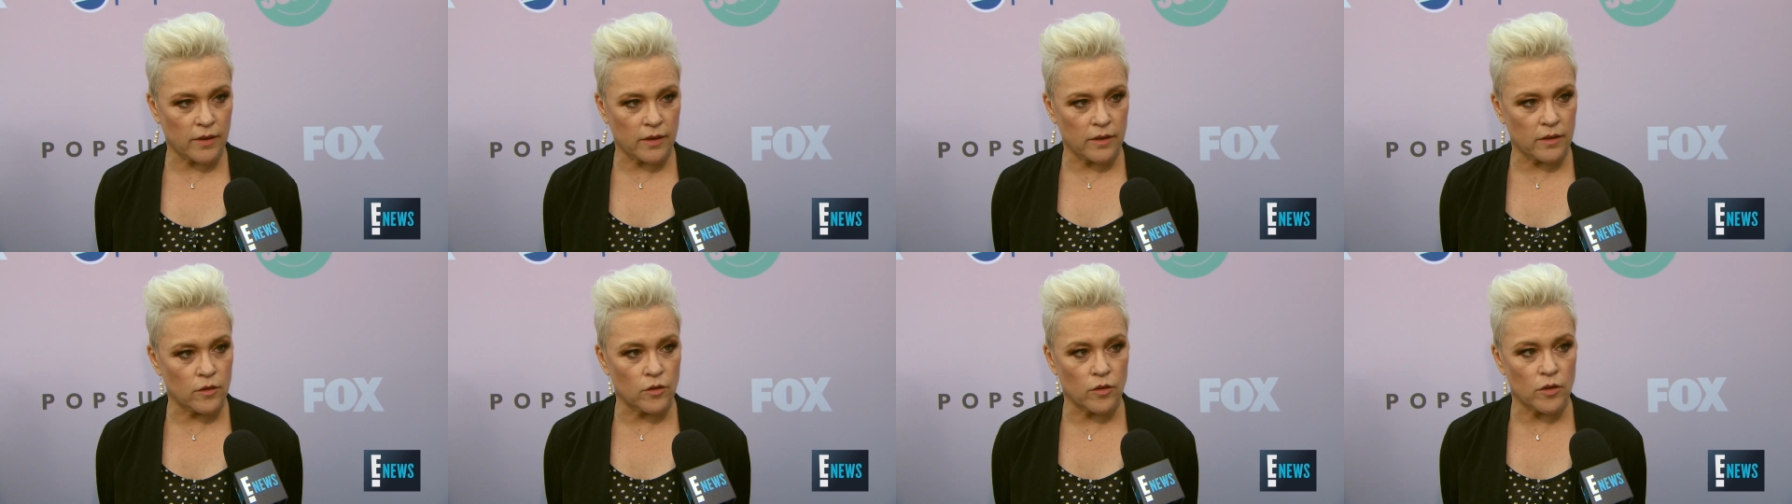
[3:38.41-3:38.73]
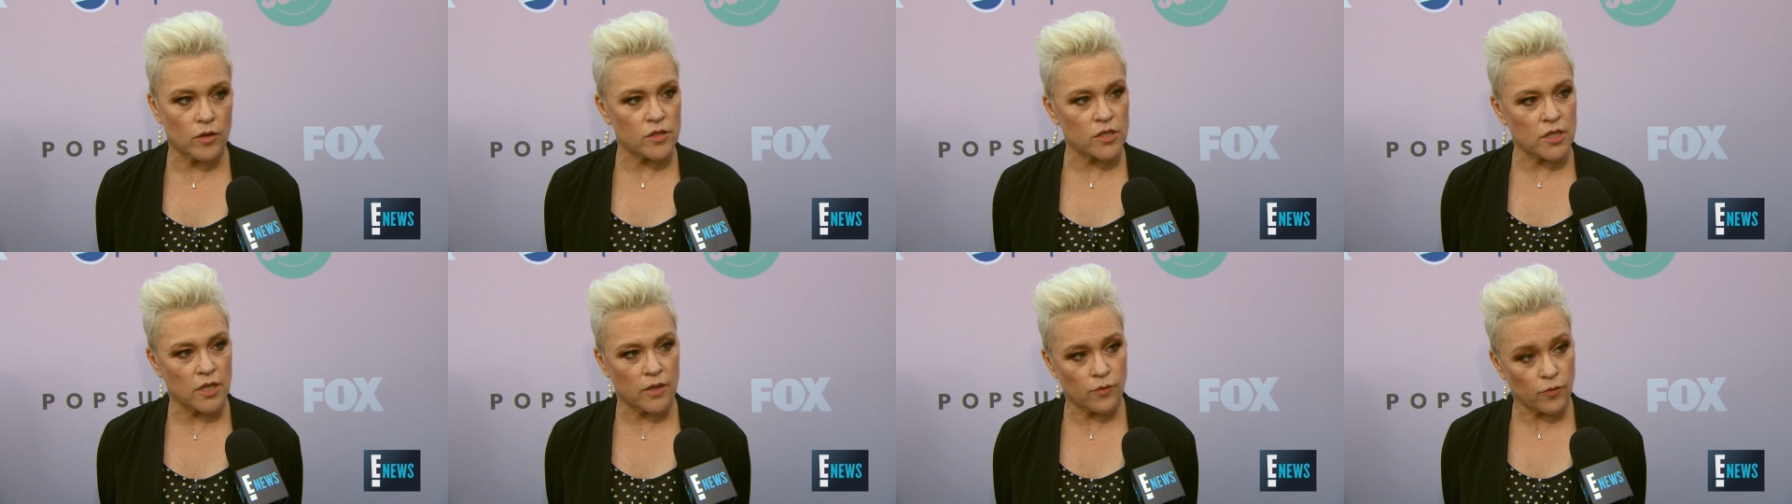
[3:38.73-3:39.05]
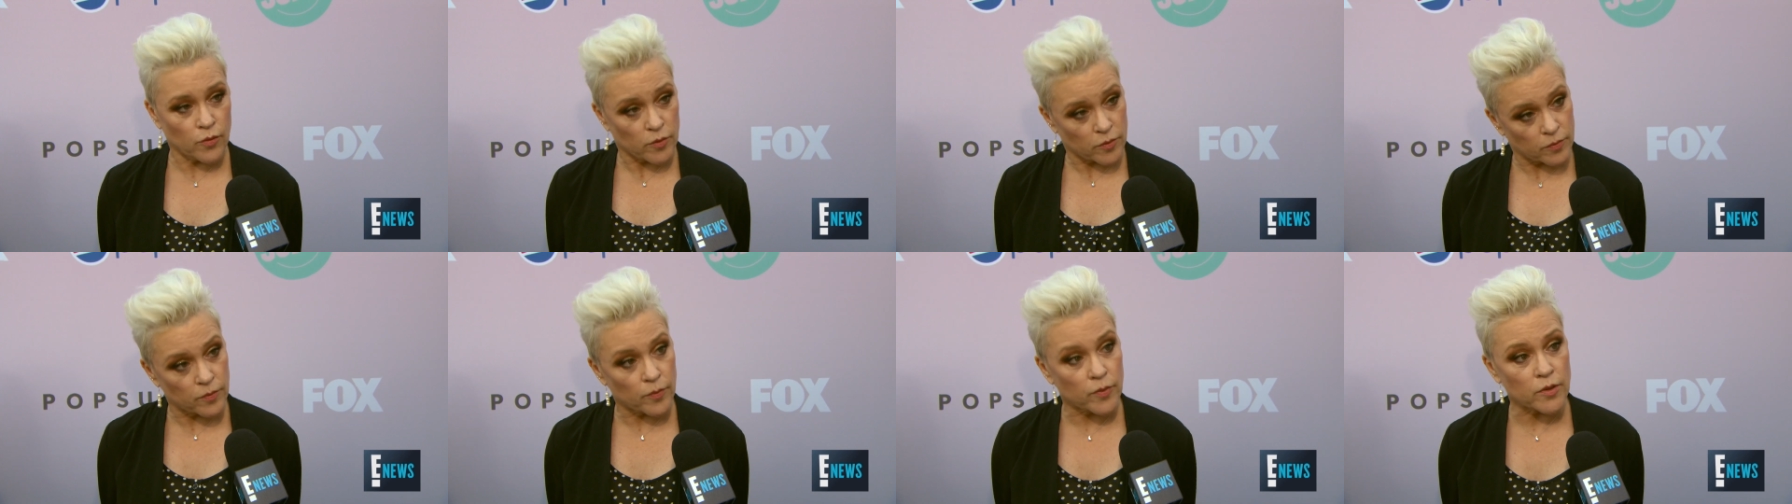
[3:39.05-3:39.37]
and New Year's Eve
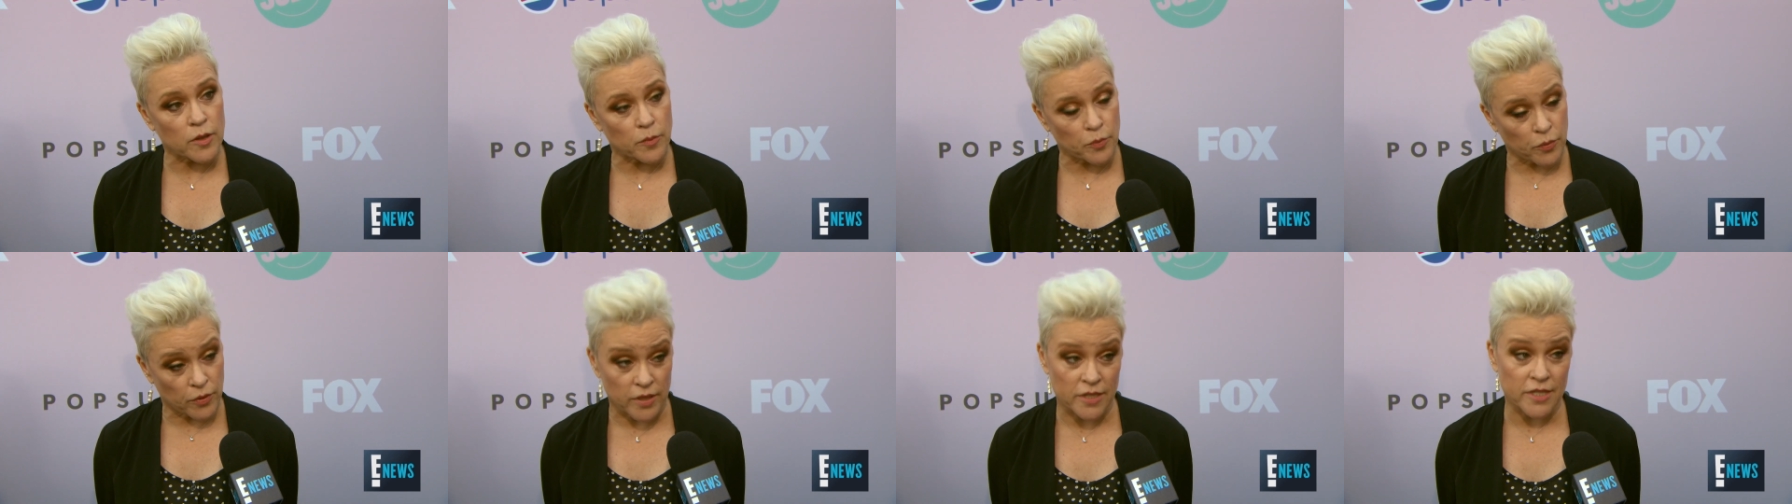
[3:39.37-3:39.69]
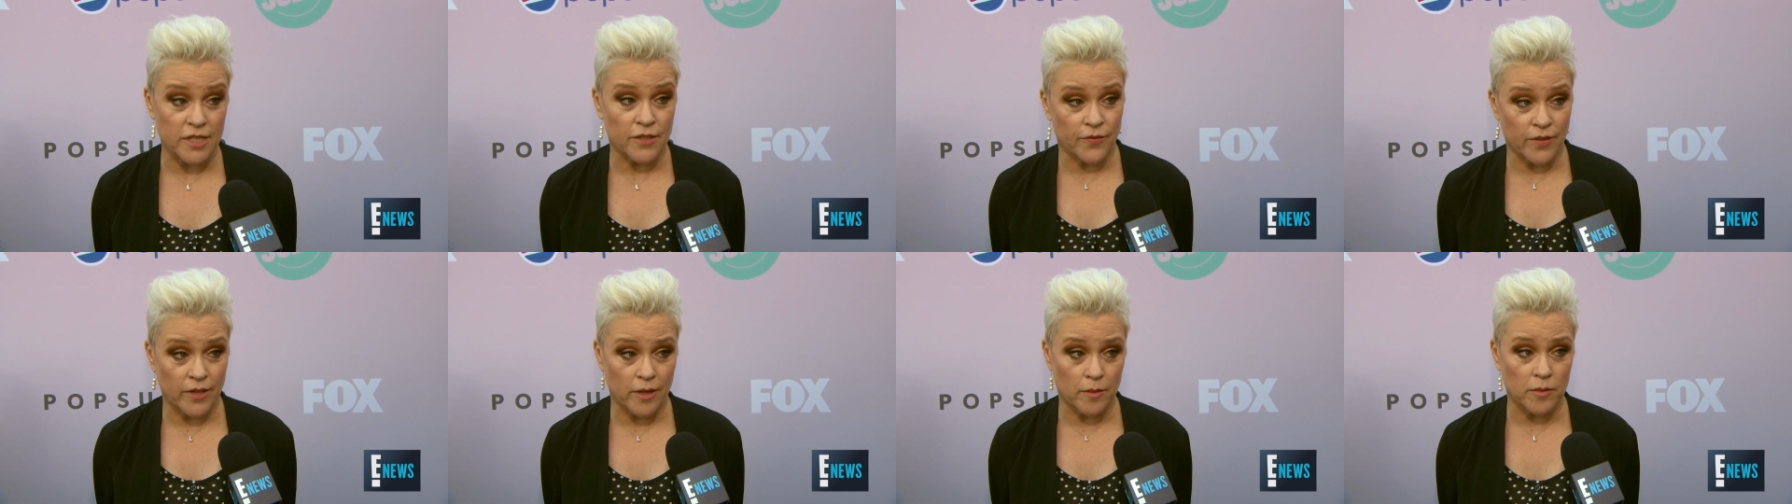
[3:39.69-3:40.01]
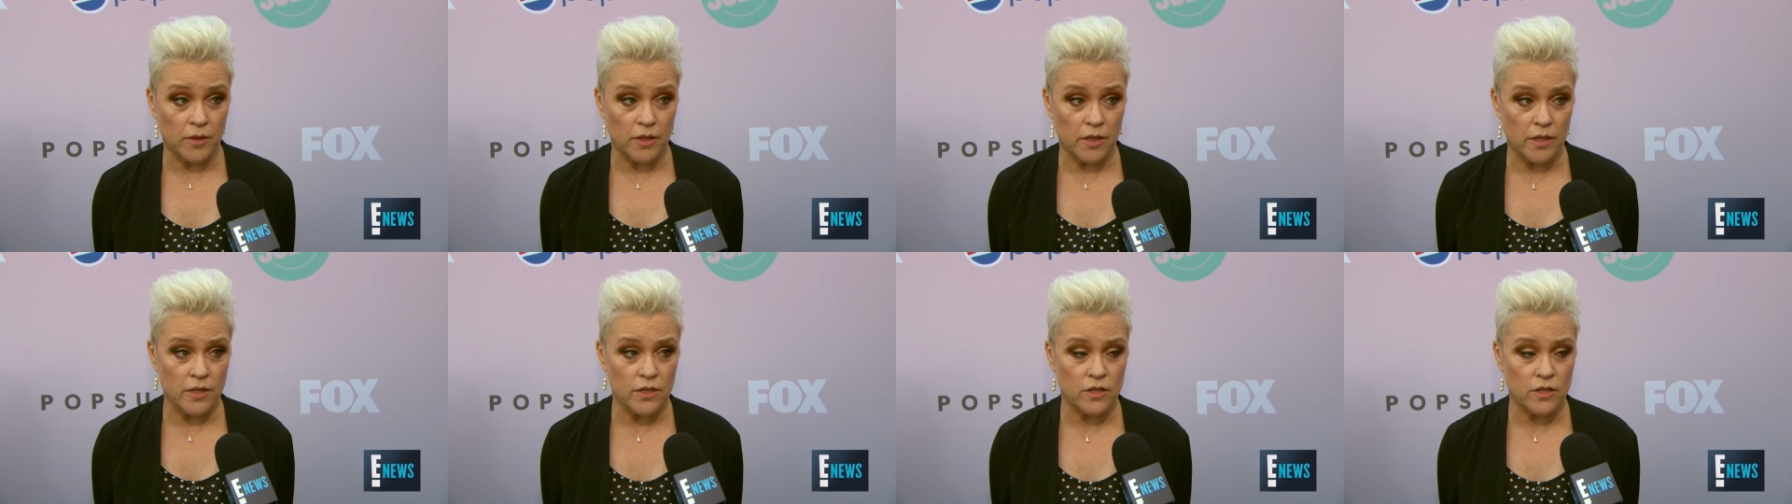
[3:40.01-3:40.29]
with, with the Priestley family.